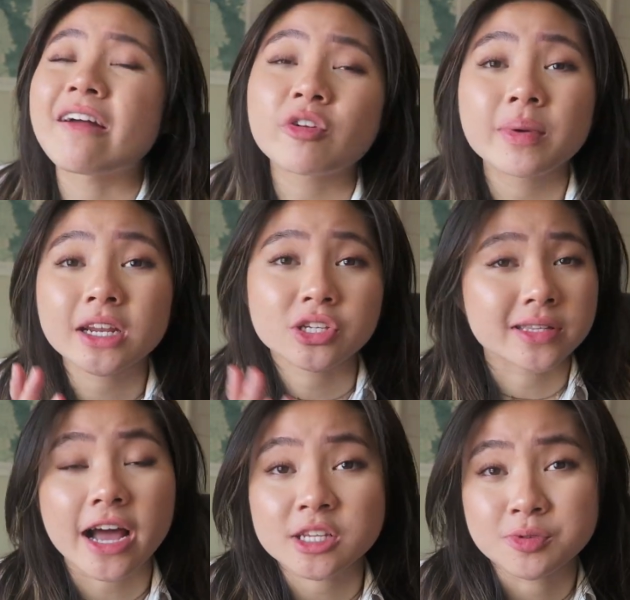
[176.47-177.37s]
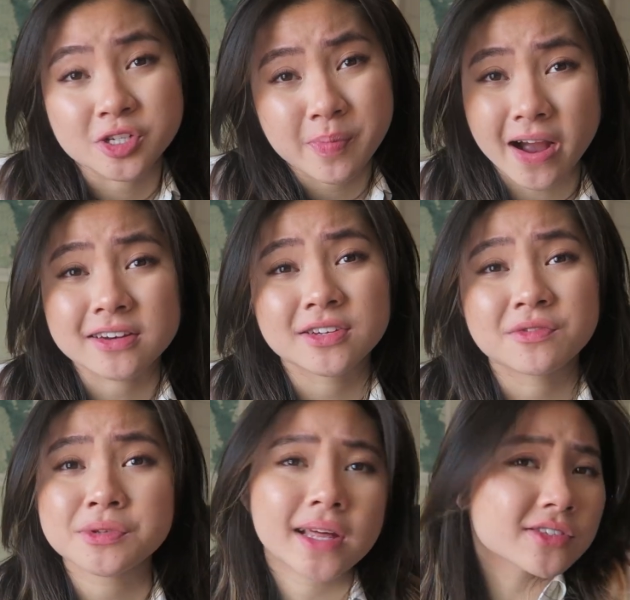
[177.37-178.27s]
Well, everybody just lacks
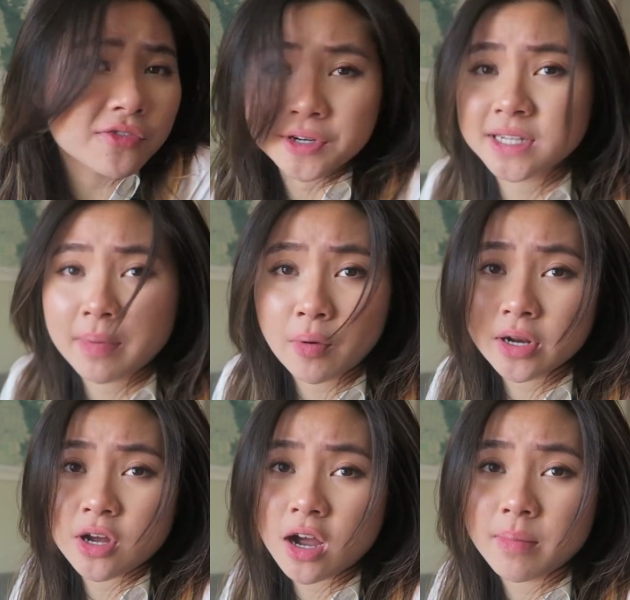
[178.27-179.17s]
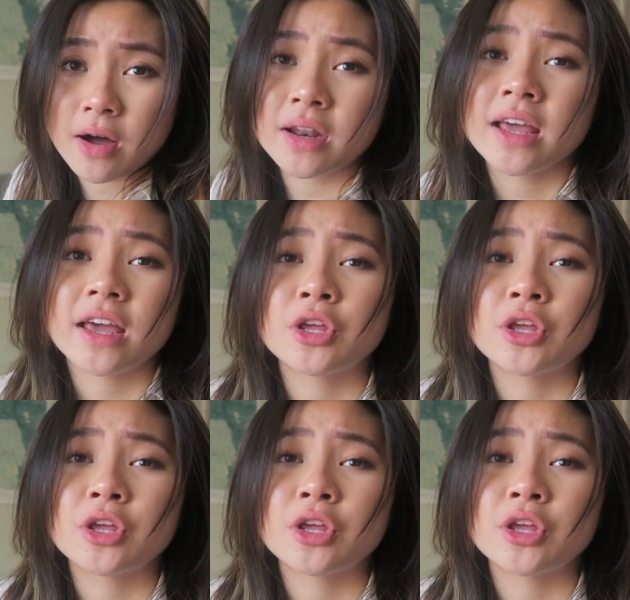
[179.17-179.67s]
perspective. So that's the first tip I want to talk about.